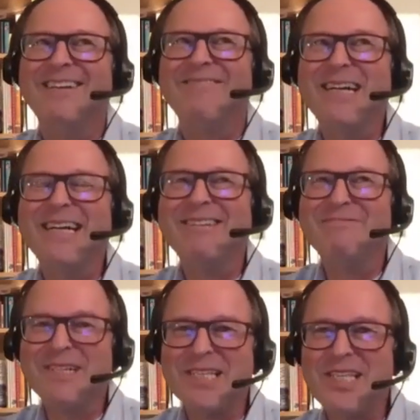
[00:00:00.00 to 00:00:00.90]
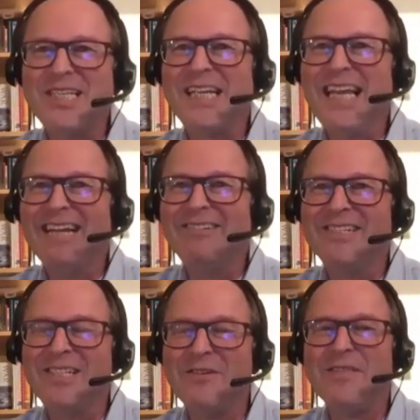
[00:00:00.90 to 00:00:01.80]
We're sitting here
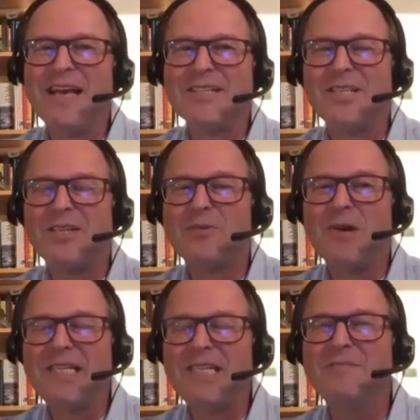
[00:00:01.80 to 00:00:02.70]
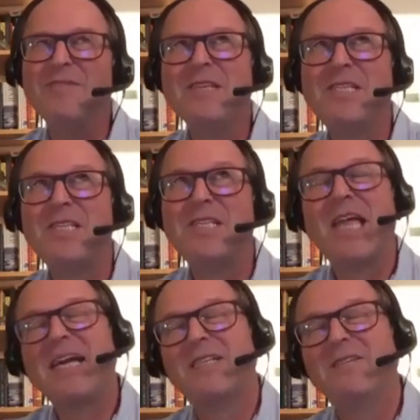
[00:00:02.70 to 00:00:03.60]
in 2020, but this is an
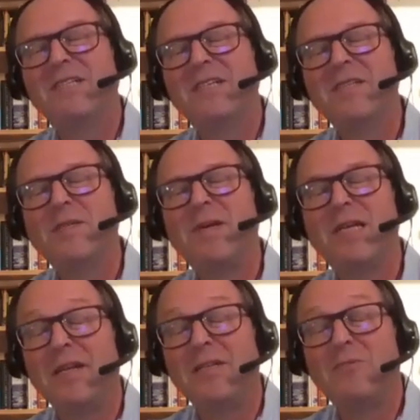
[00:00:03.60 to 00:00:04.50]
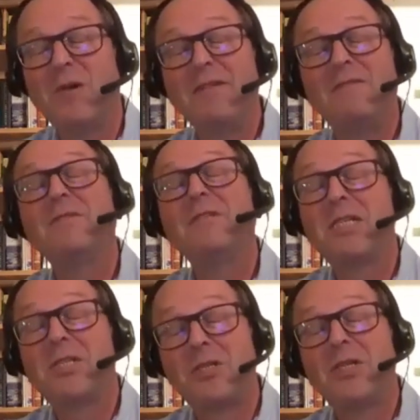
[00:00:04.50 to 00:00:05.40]
activity that's been underway for an
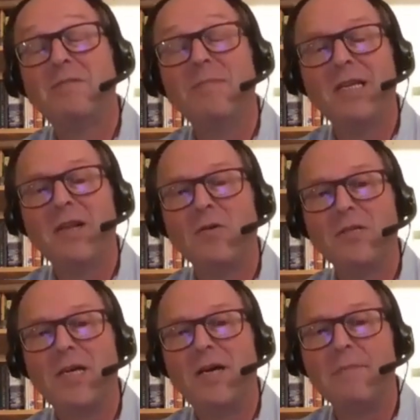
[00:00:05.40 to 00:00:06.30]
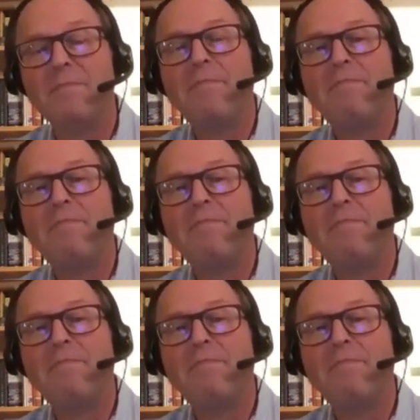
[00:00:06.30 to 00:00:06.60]
extremely long time.